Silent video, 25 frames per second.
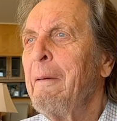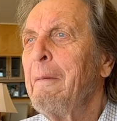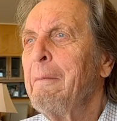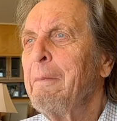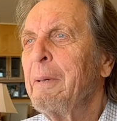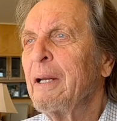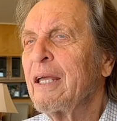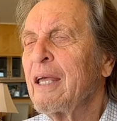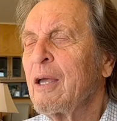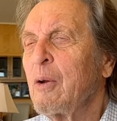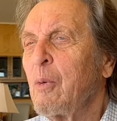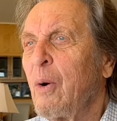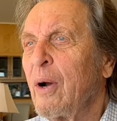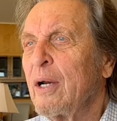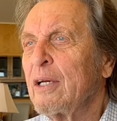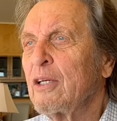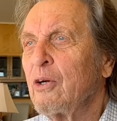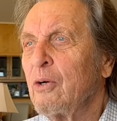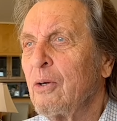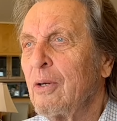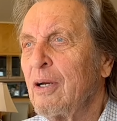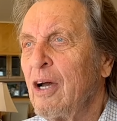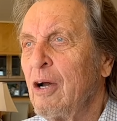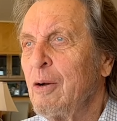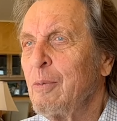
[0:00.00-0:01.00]
bringing one
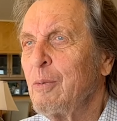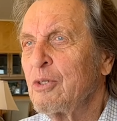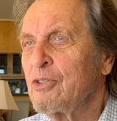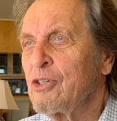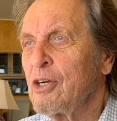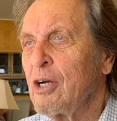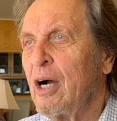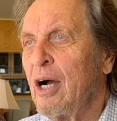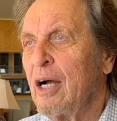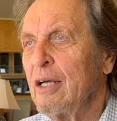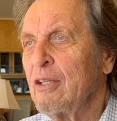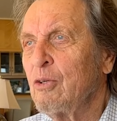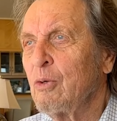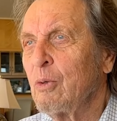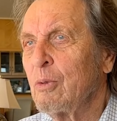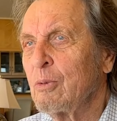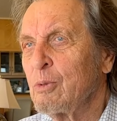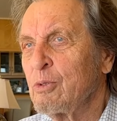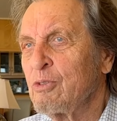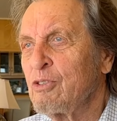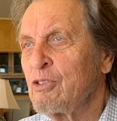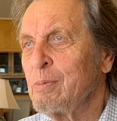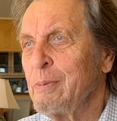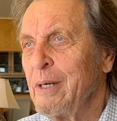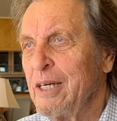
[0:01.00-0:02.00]
girl home, which I thought
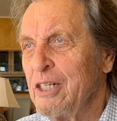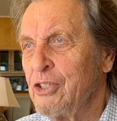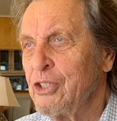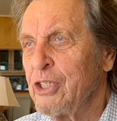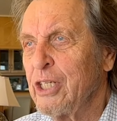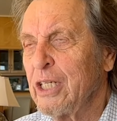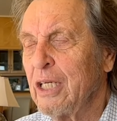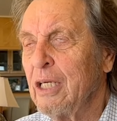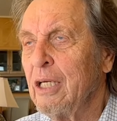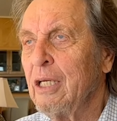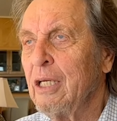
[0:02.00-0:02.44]
was smashing.